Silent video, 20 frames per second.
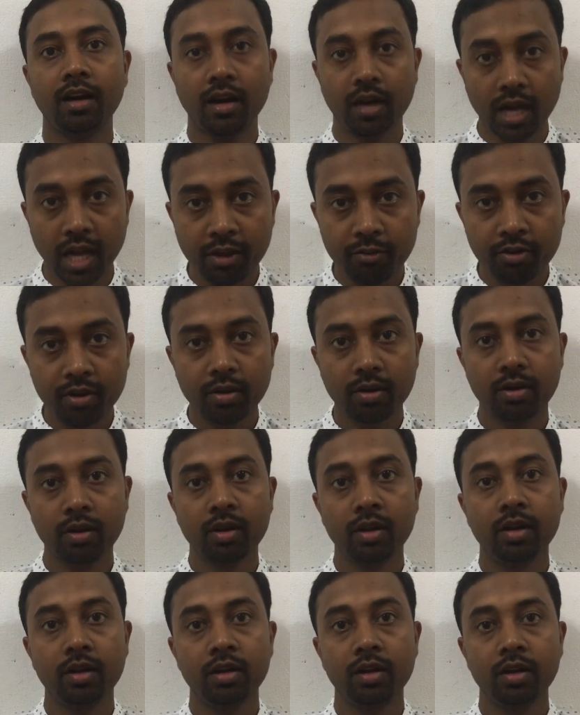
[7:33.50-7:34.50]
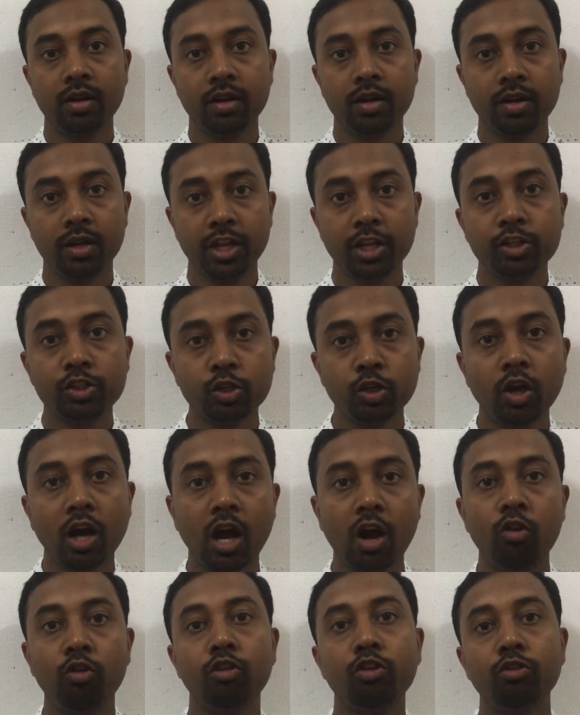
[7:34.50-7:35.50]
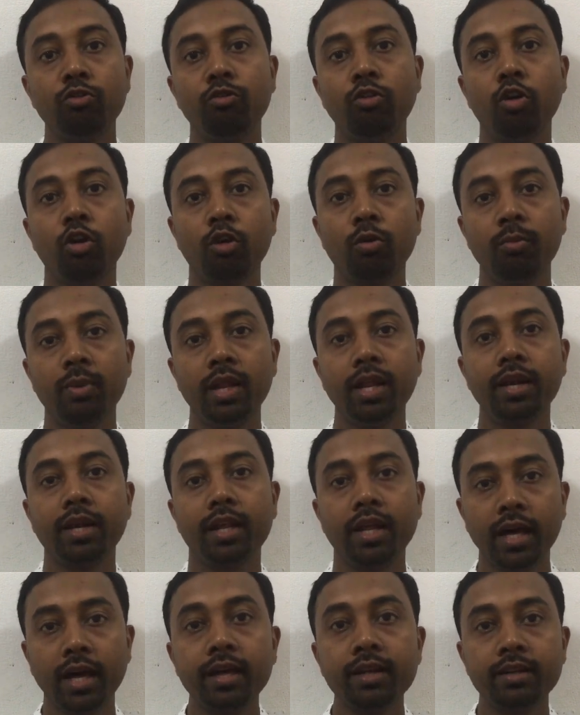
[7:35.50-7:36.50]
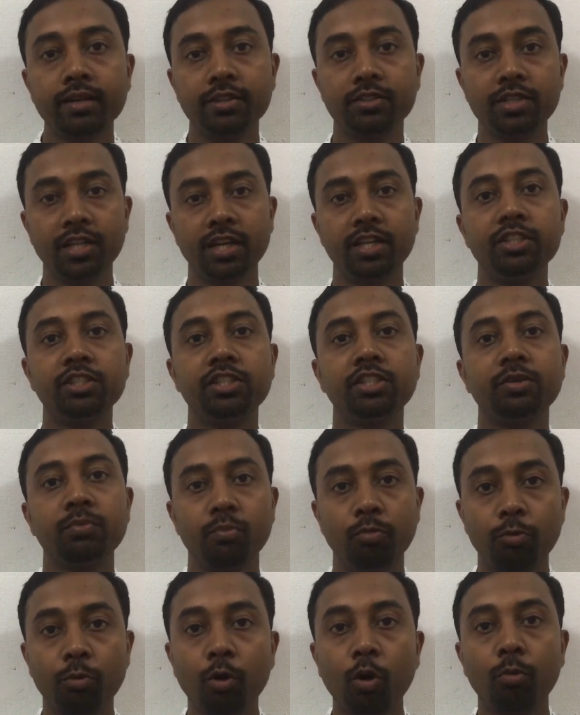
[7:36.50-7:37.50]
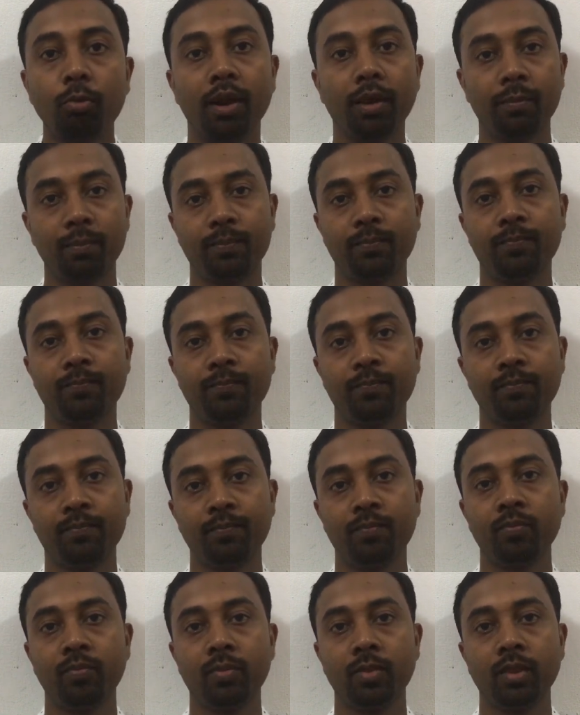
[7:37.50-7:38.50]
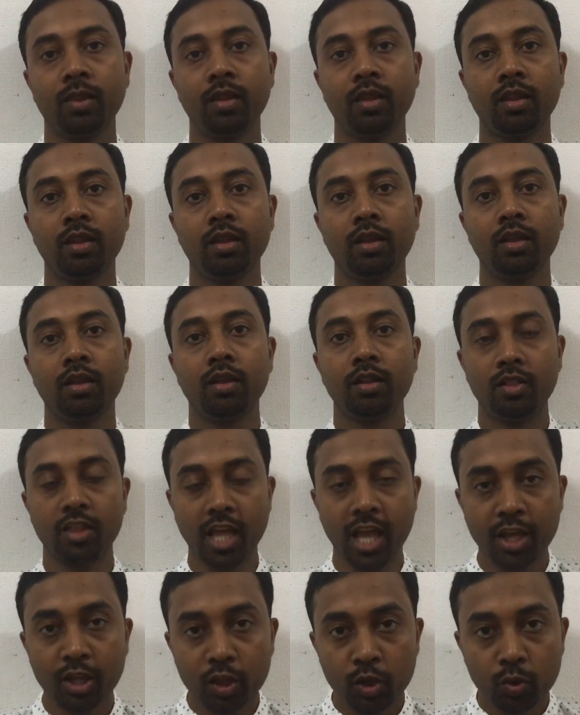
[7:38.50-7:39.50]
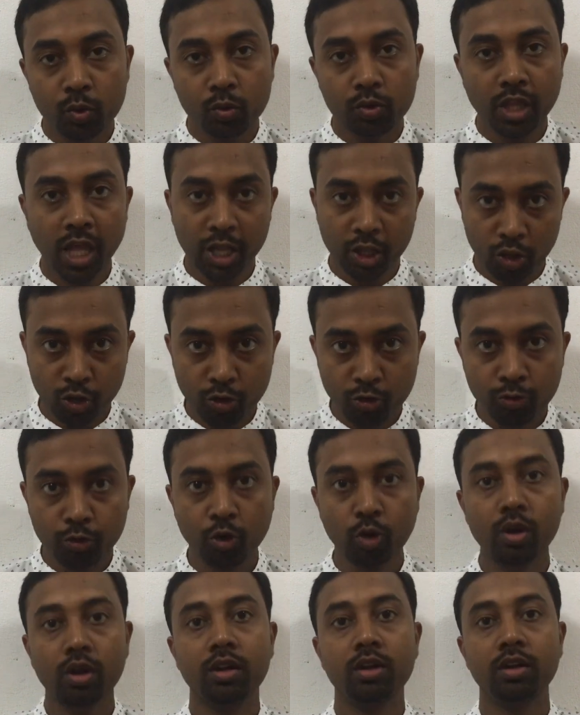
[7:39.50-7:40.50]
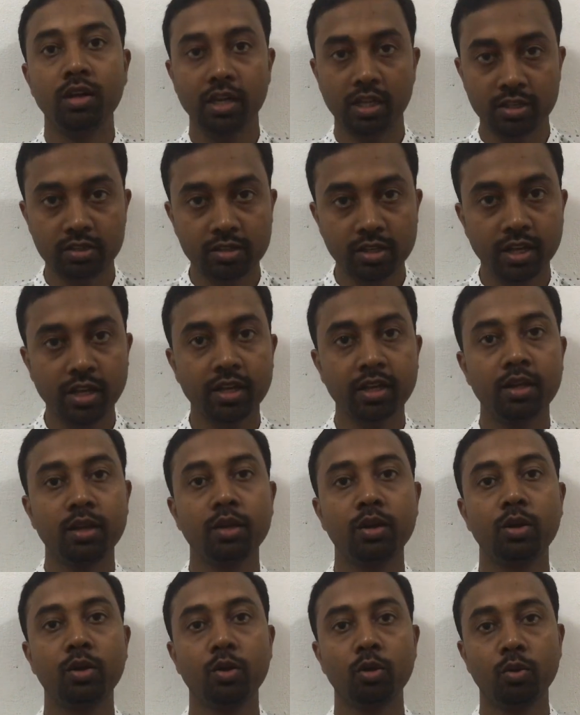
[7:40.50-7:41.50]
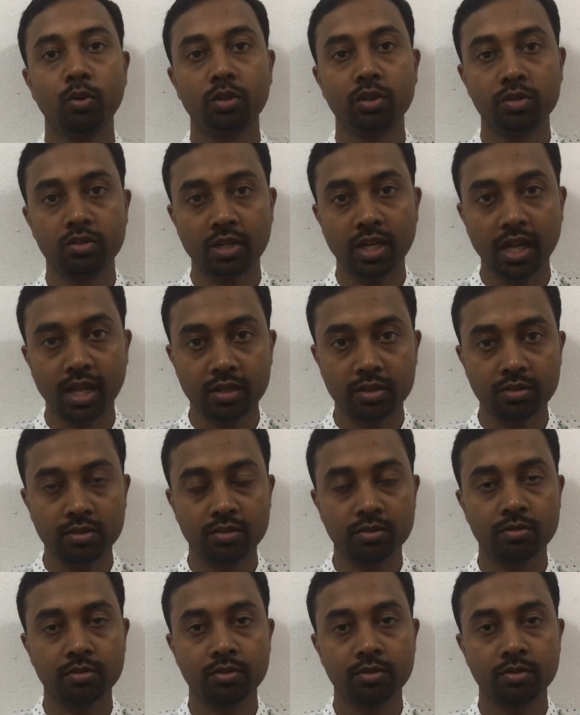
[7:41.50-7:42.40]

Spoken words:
I will teach you how to formulate a research problem. Thank you for listening to this class.